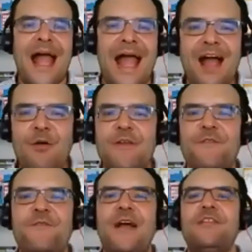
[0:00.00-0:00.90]
how he
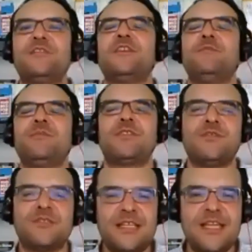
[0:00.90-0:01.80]
follows up with
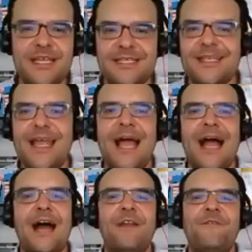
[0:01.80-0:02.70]
those leads,
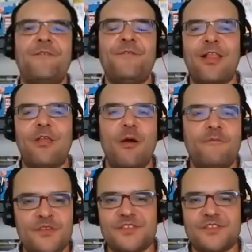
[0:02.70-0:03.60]
how to follow up
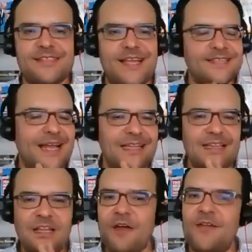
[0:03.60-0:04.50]
for success. I
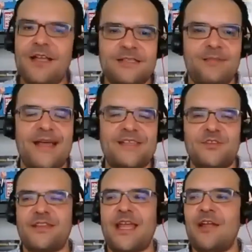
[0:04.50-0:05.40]
love it. He's a master
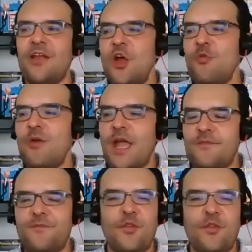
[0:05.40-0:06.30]
at that. We
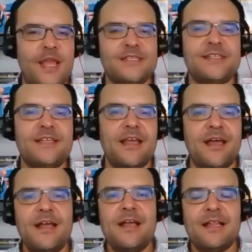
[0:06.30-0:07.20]
had
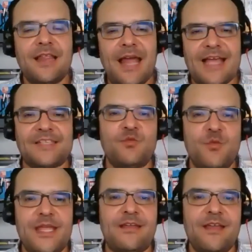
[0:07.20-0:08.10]
Florencia last
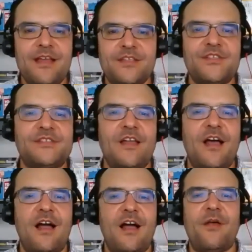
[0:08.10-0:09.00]
week just
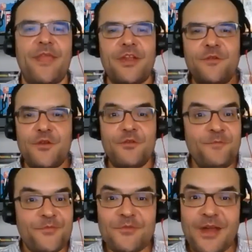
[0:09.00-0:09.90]
talking about the interview,
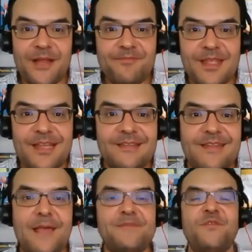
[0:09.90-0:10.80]
right?
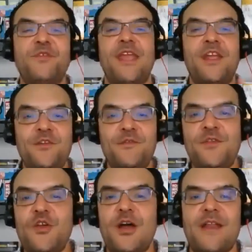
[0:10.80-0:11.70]
Tips for the
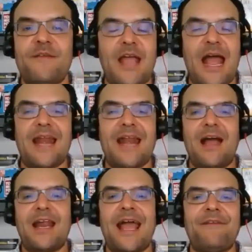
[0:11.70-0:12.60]
interview, how
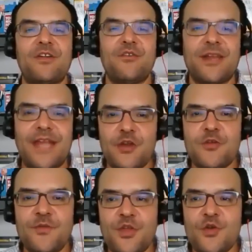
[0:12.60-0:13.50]
to have a great
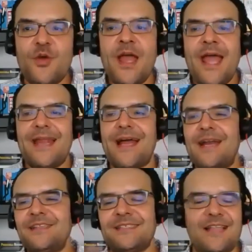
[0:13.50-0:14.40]
interview, and
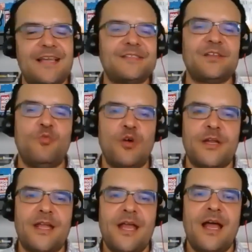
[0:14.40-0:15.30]
how to select
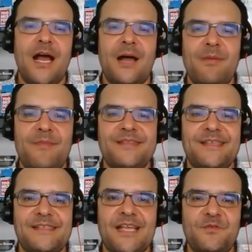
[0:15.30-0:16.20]
someone and be
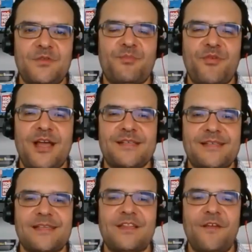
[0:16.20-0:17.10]
successful with the
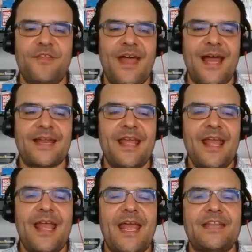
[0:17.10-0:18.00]
process. I love that.
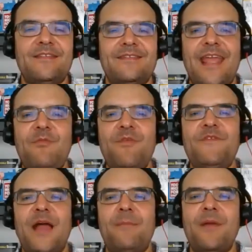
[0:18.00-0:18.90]
And today
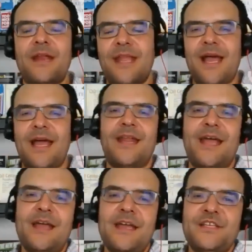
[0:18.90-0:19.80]
we've got
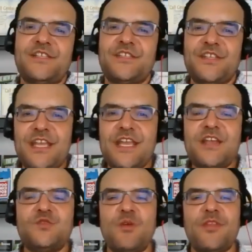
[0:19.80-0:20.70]
Mariana. She
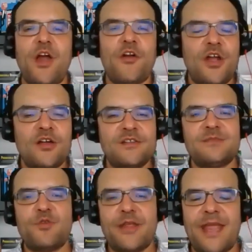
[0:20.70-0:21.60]
is with our
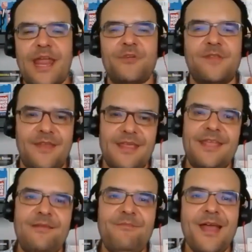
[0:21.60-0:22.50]
customer care
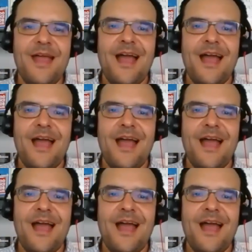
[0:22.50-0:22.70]
team,